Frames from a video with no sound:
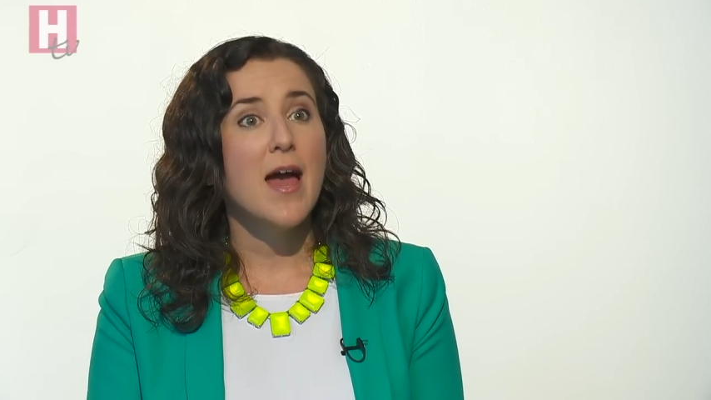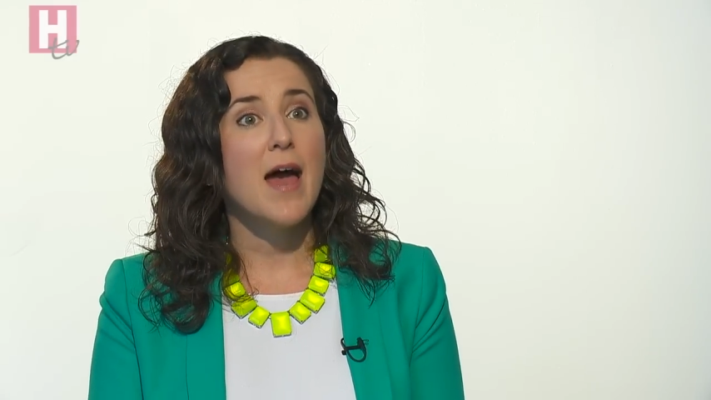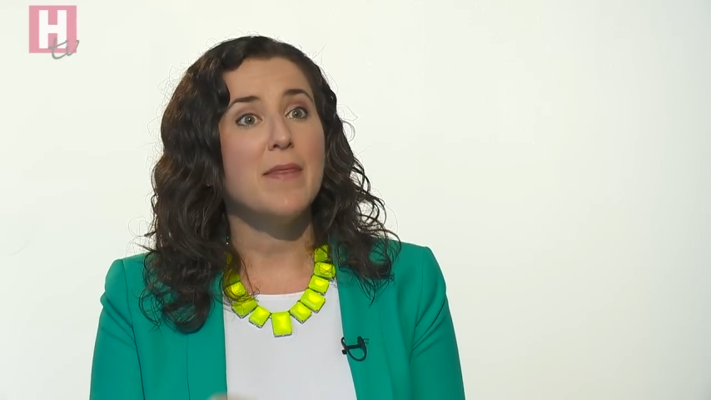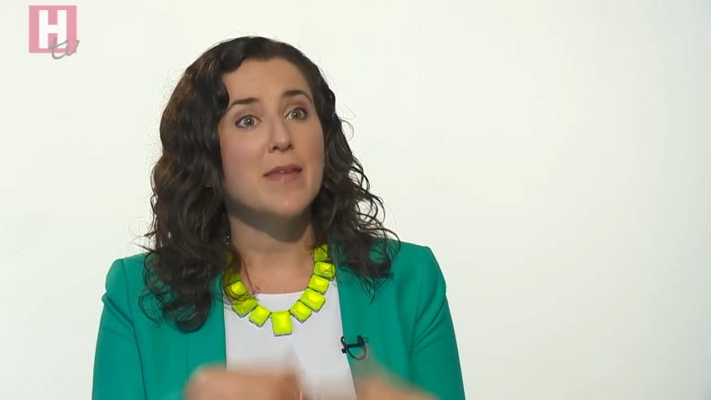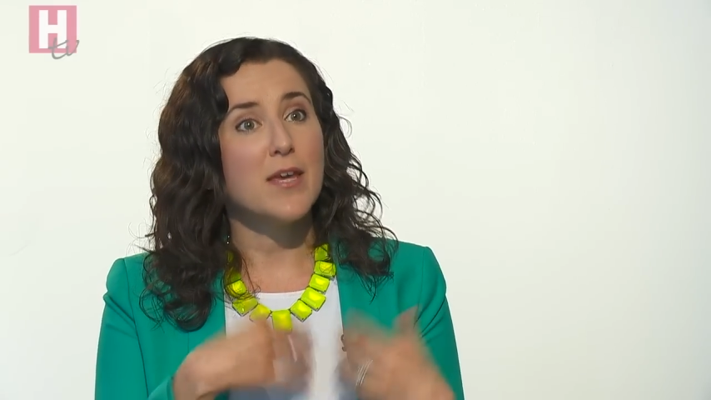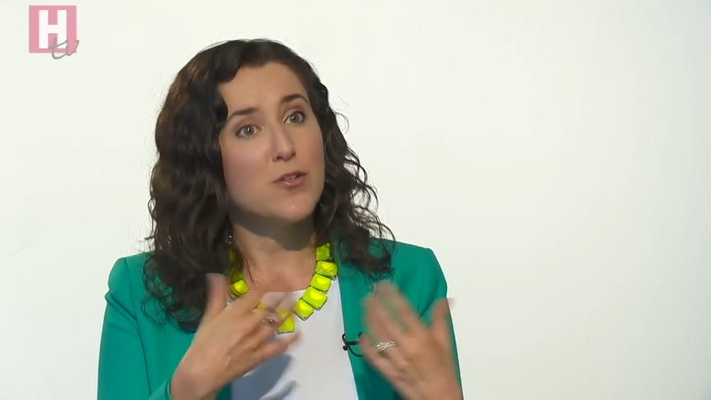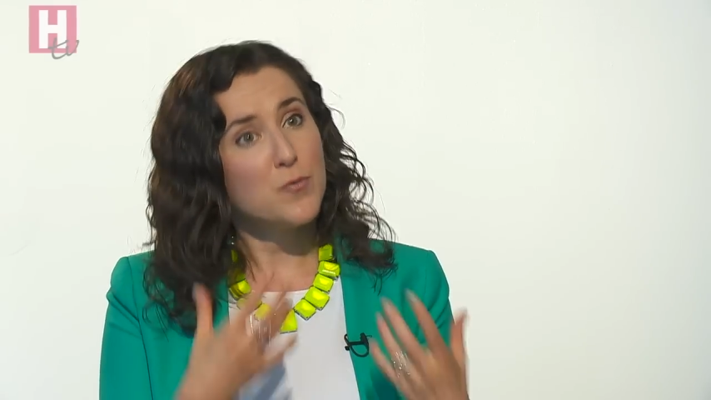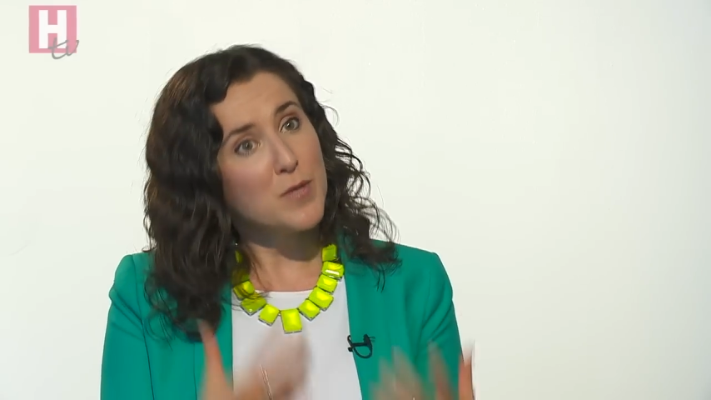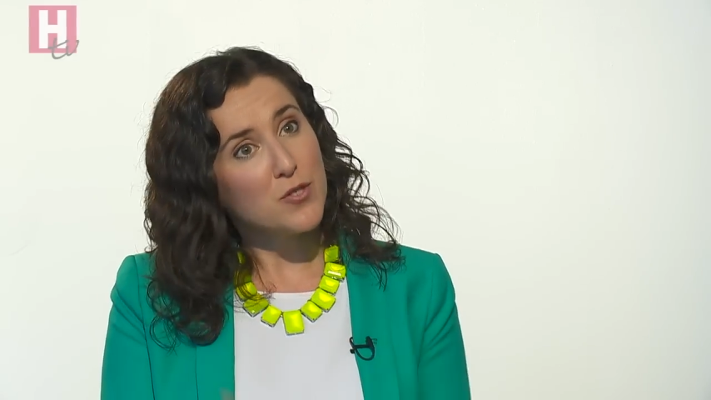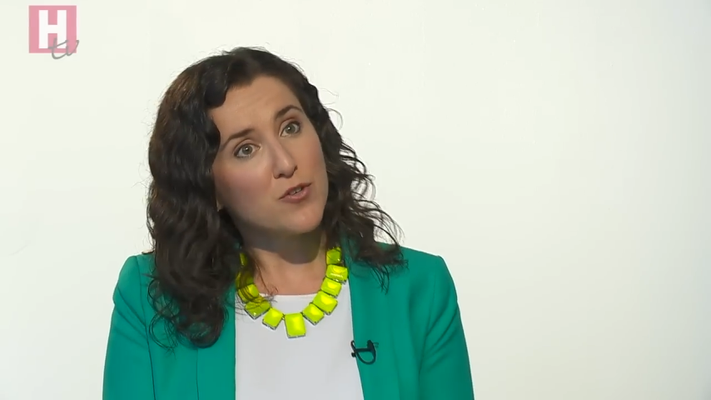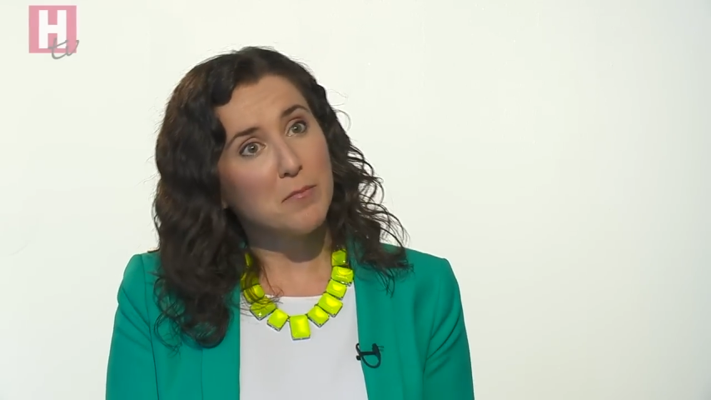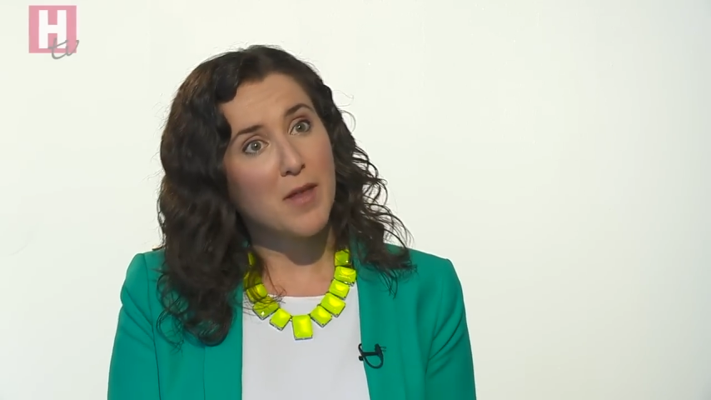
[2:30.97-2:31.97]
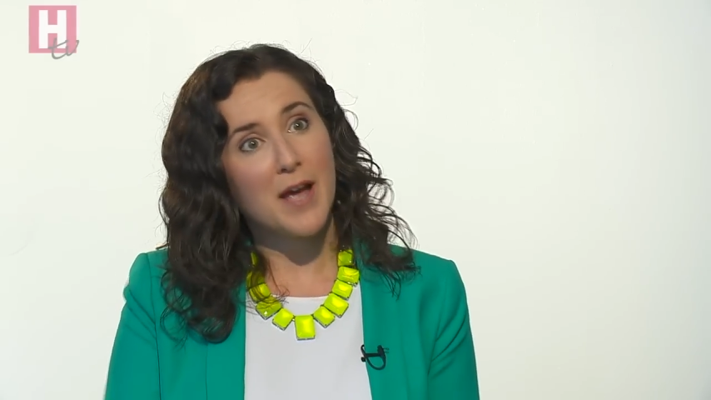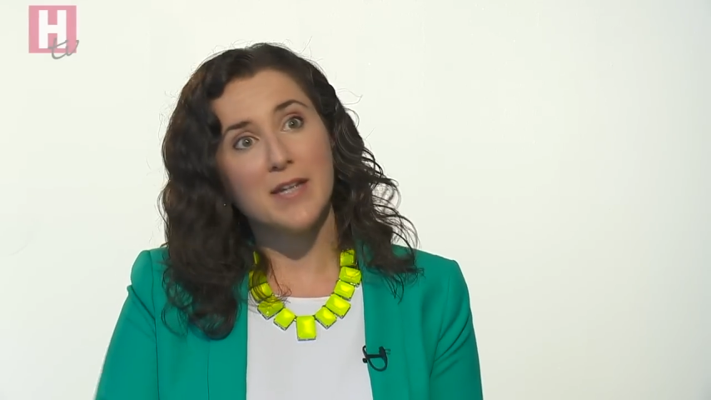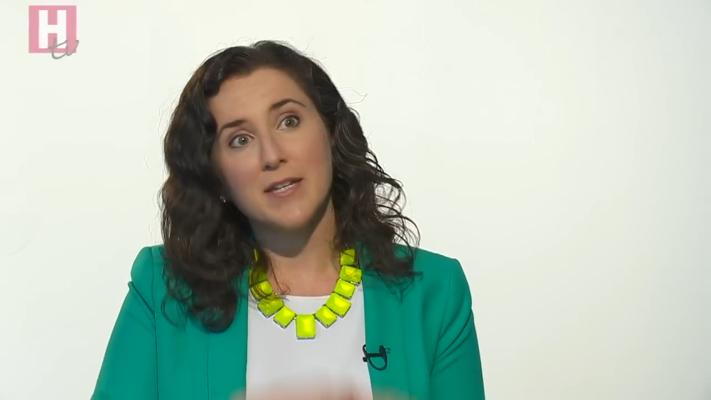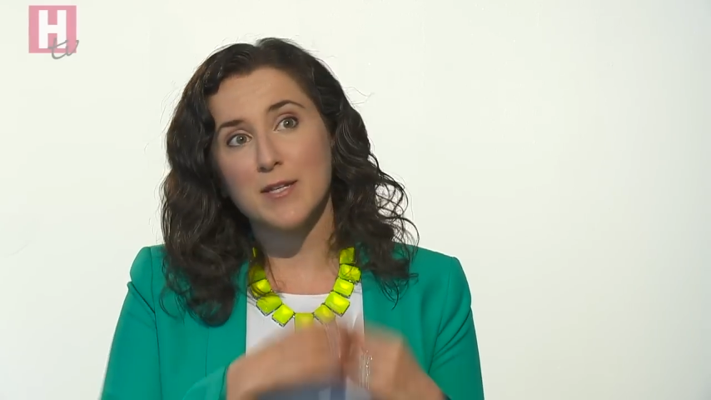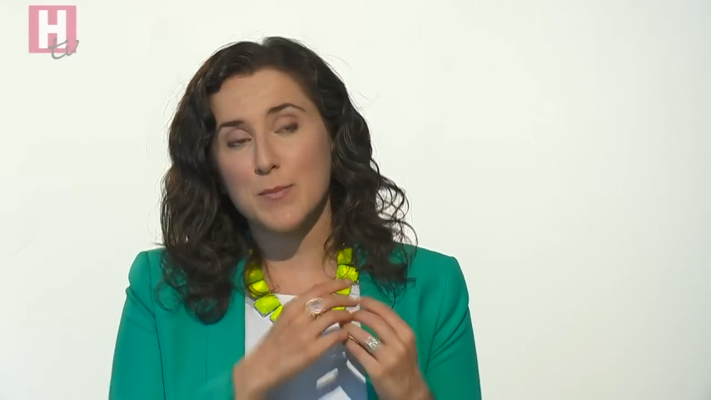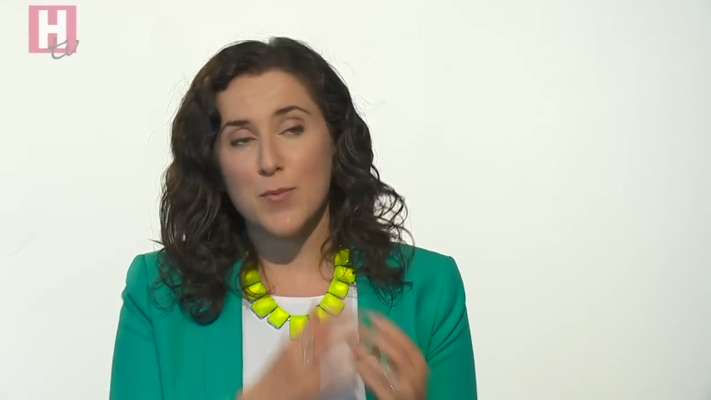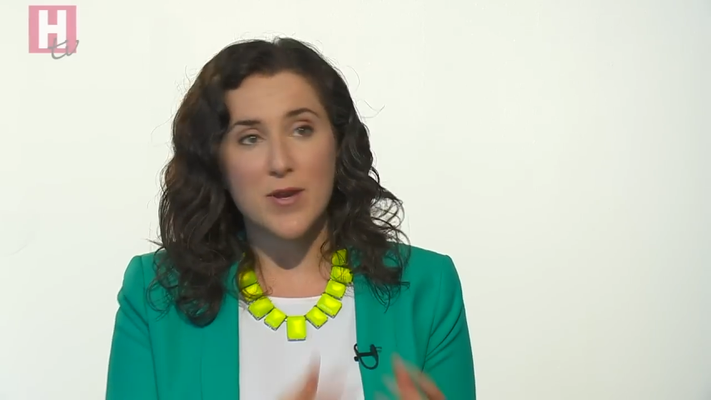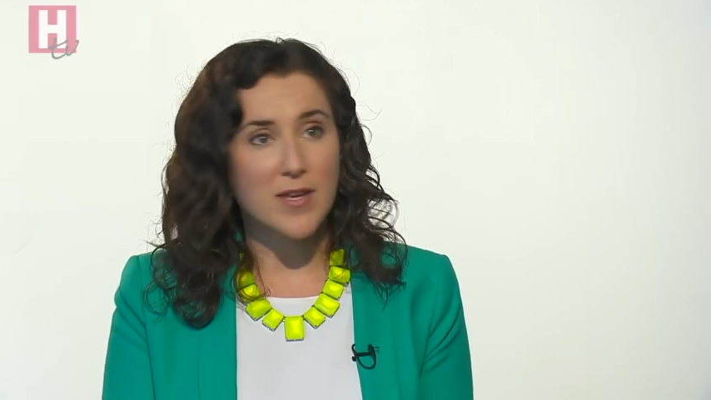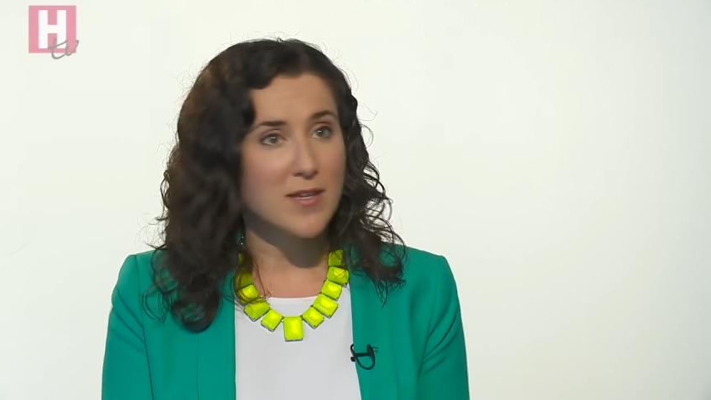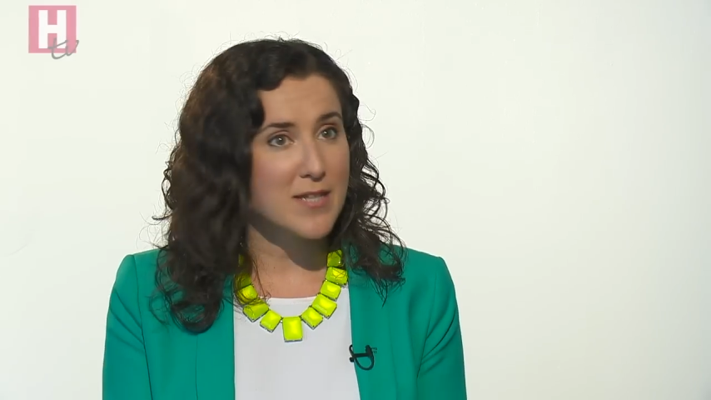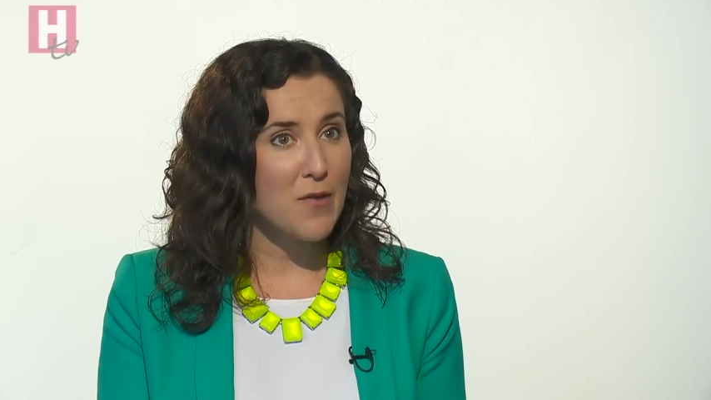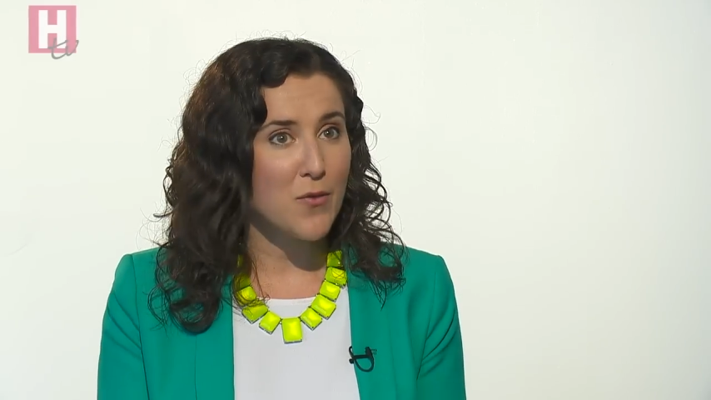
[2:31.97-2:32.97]
and the endometrium lining is
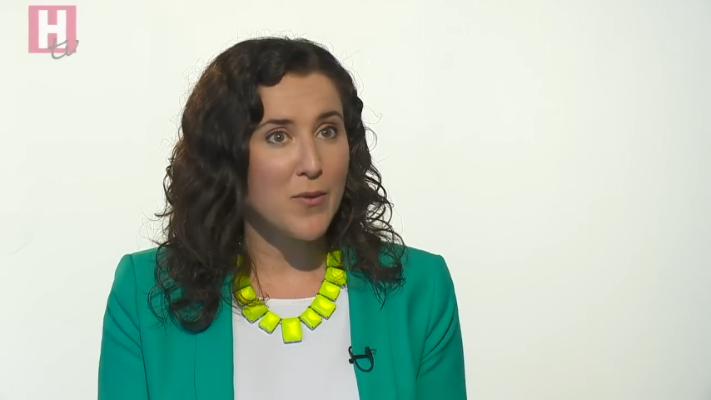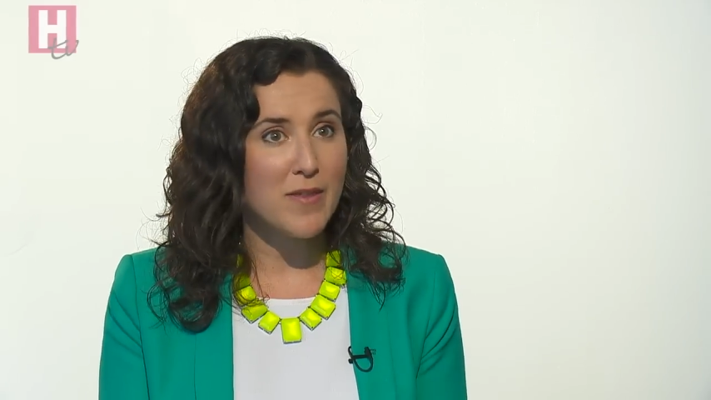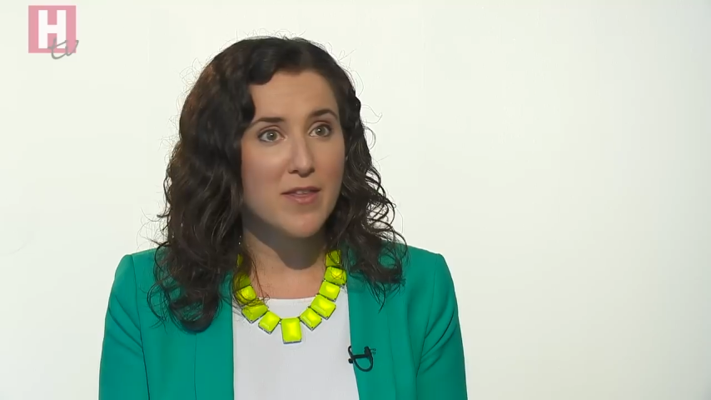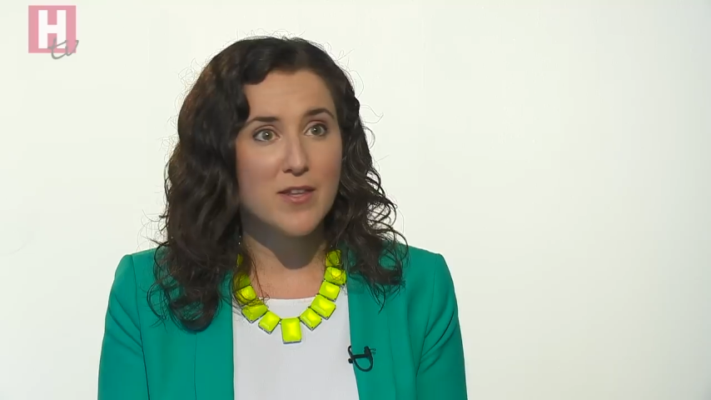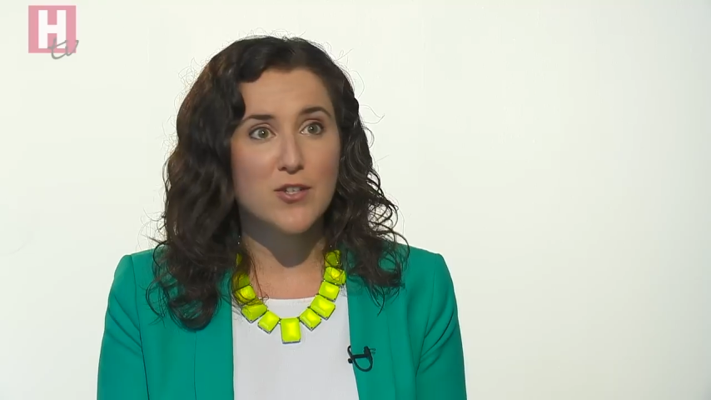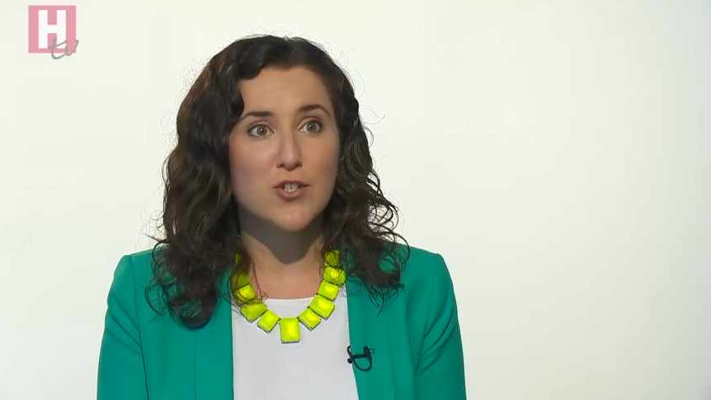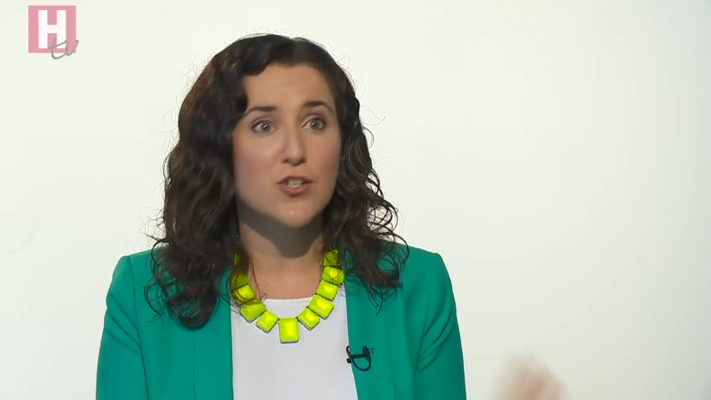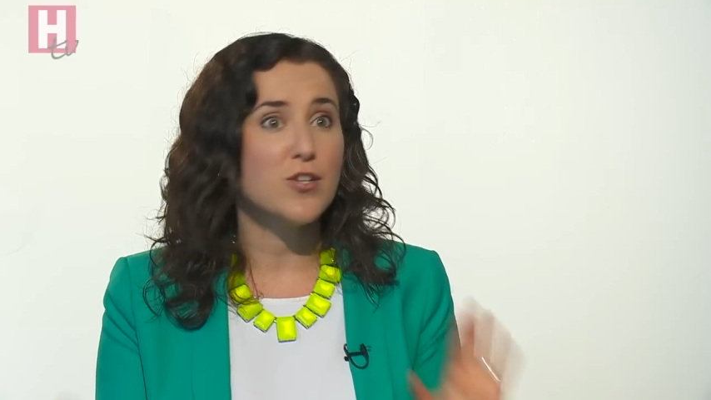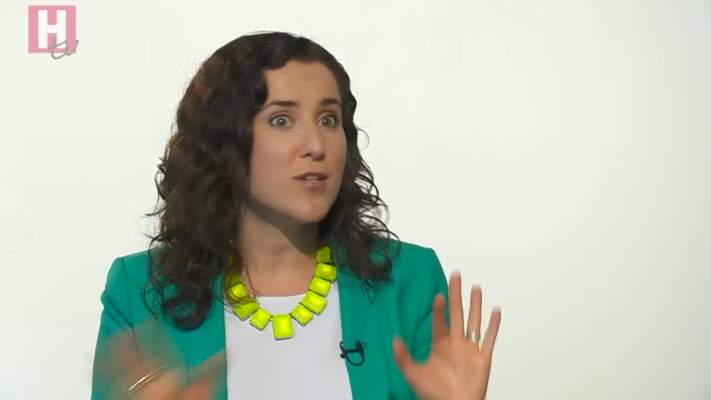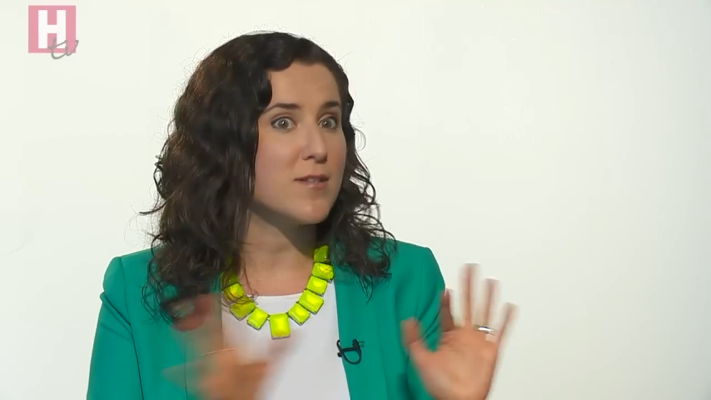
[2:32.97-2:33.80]
breaking down the way that it should.